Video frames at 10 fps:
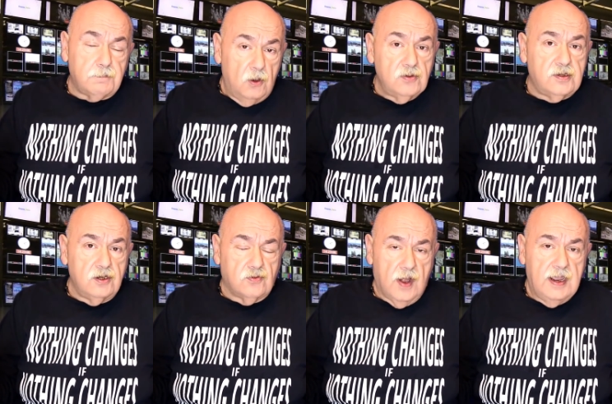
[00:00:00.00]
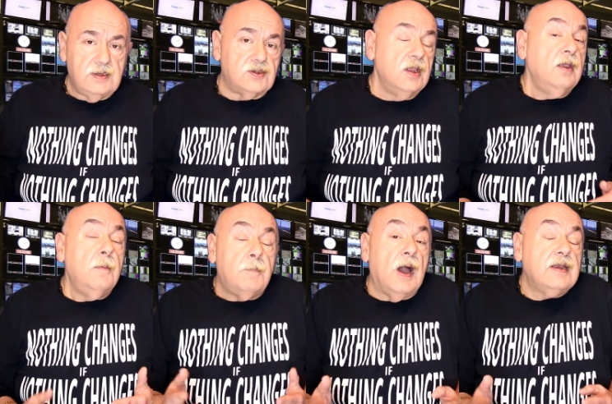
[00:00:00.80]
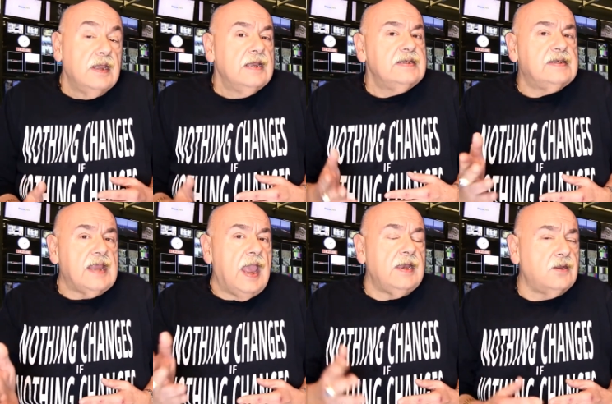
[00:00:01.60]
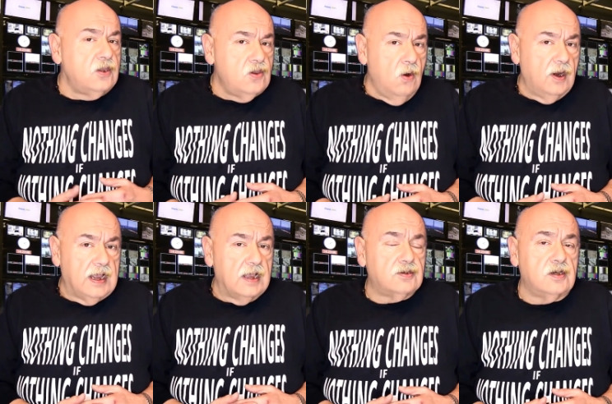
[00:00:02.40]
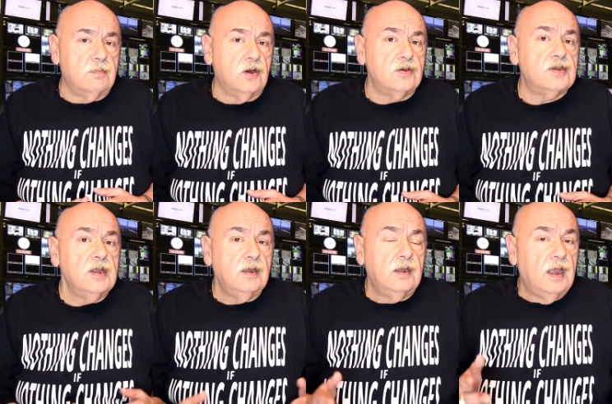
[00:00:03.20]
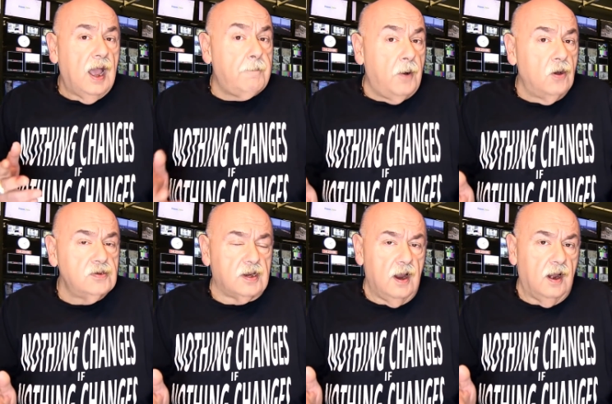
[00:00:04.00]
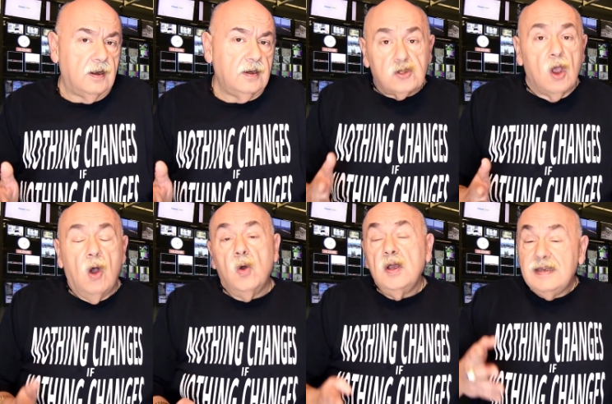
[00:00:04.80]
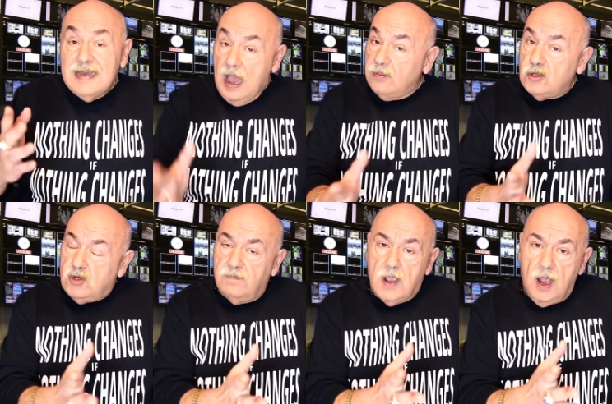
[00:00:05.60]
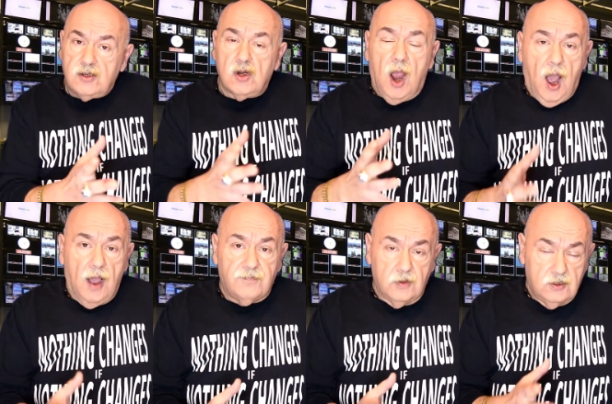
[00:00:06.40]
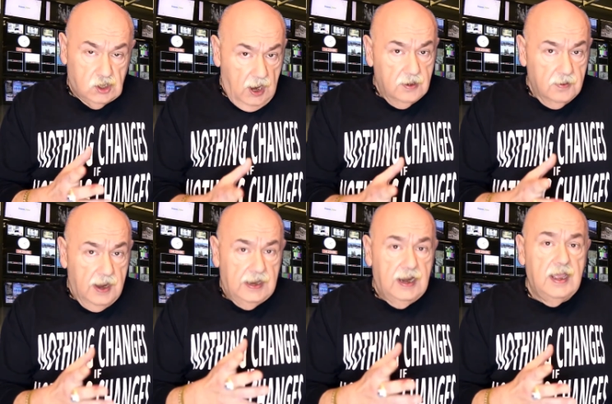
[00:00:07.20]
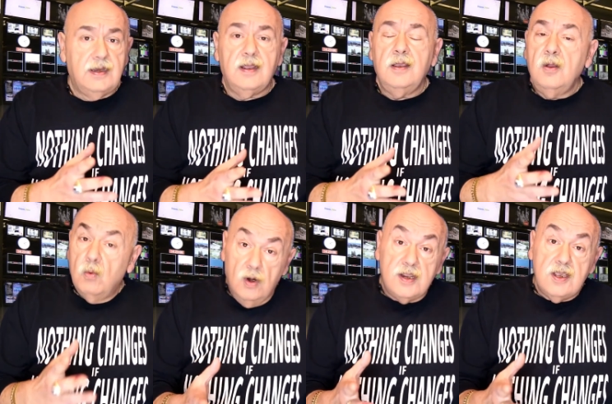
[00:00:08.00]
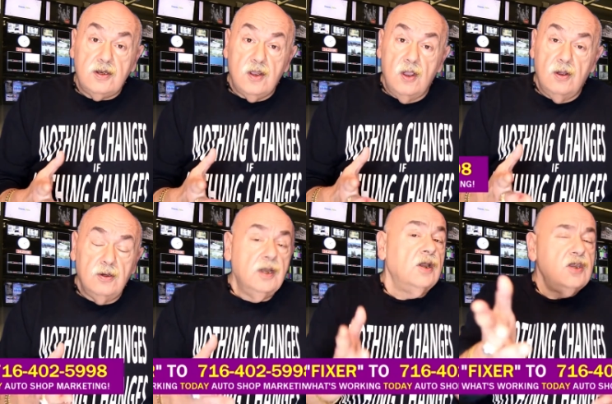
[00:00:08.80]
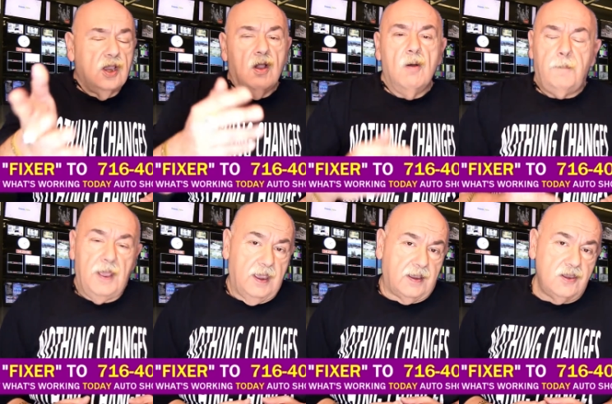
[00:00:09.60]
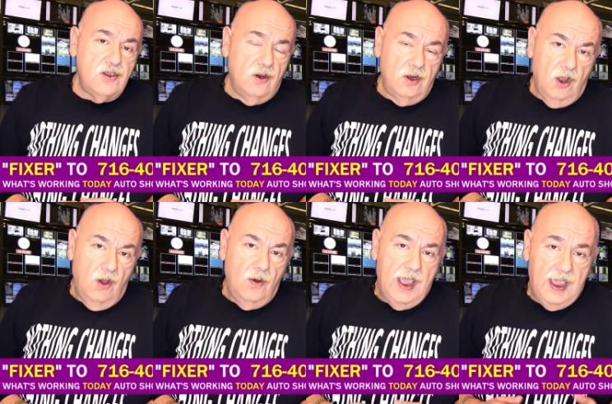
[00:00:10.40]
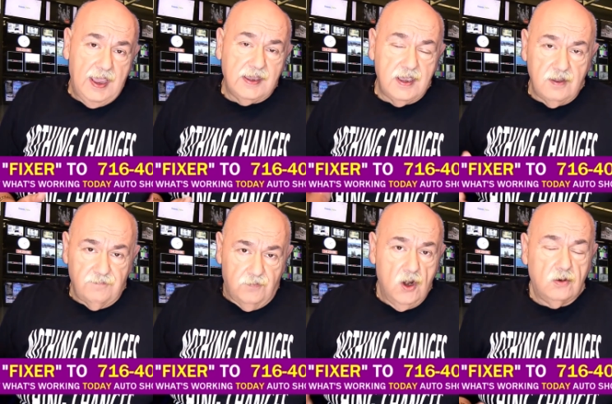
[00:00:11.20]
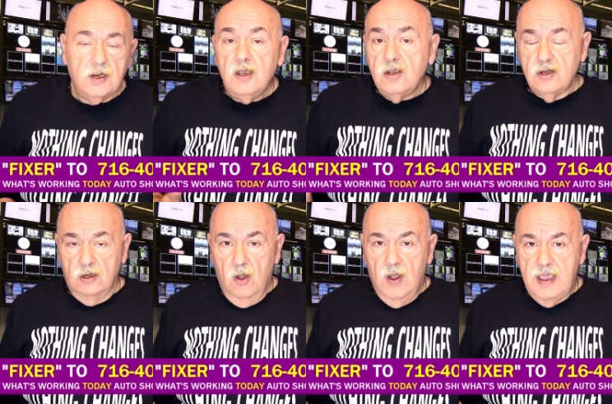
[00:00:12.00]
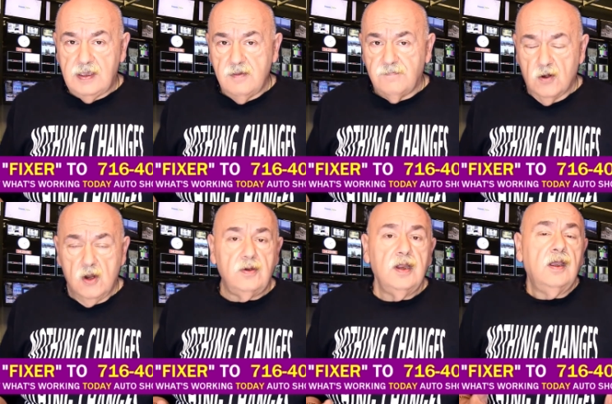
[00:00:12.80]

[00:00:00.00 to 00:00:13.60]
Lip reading: postage rates, but send your customers a postcard. So now that you've got your offer generated, what do? You go pick your low-hanging fruit. Your low-hanging fruit